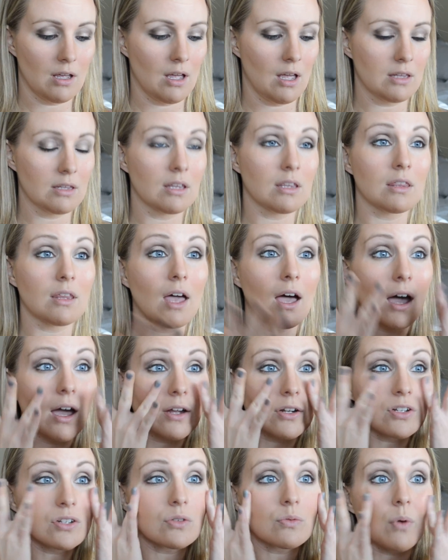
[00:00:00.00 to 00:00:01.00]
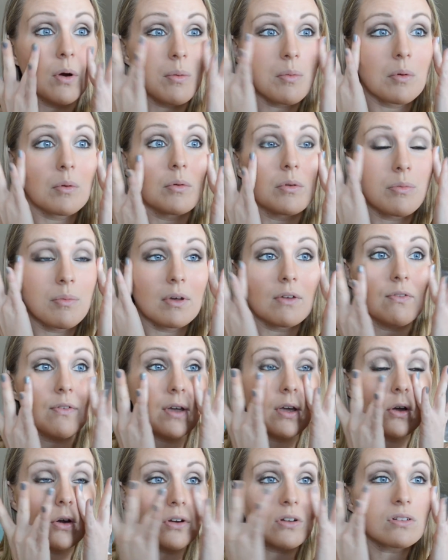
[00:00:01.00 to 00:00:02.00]
And then that I just rub in with my
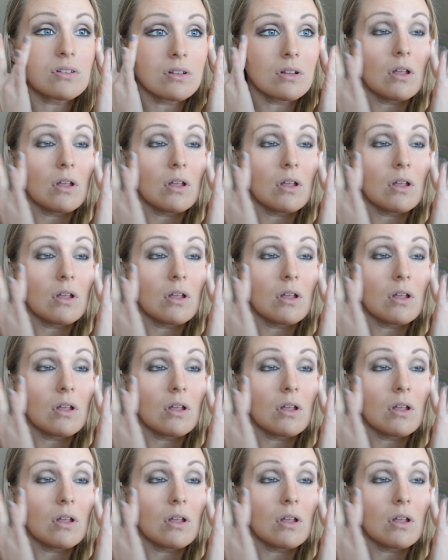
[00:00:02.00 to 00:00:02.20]
fingers.